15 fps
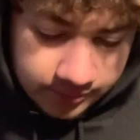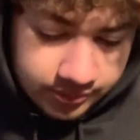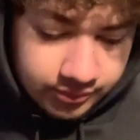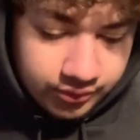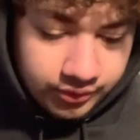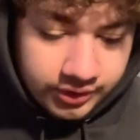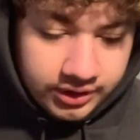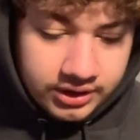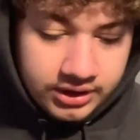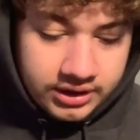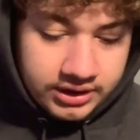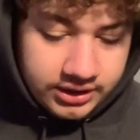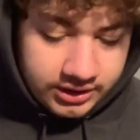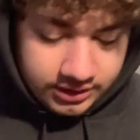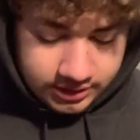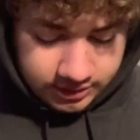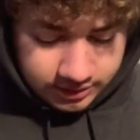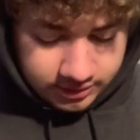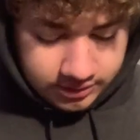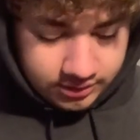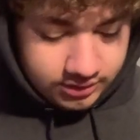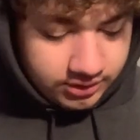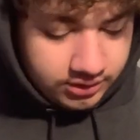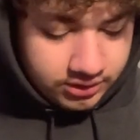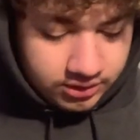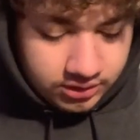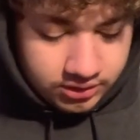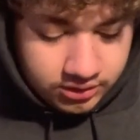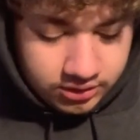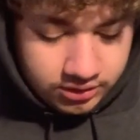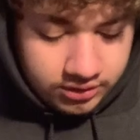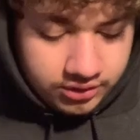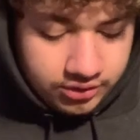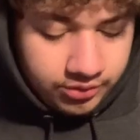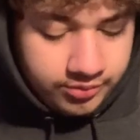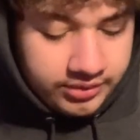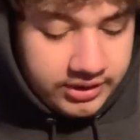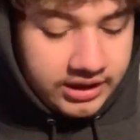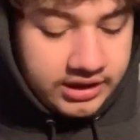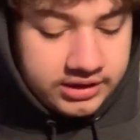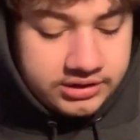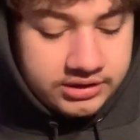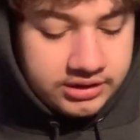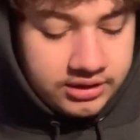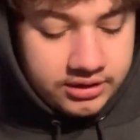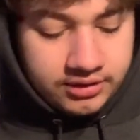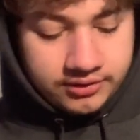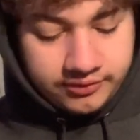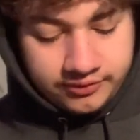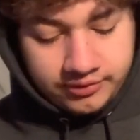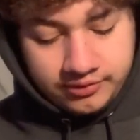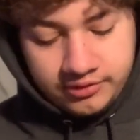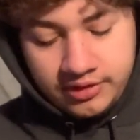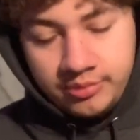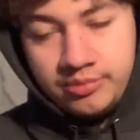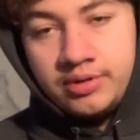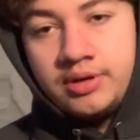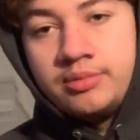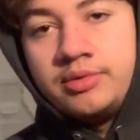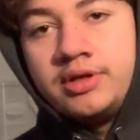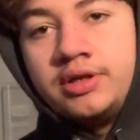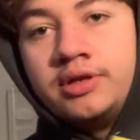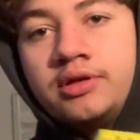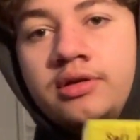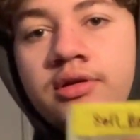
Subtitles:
We got 2 packs of green pumpkin.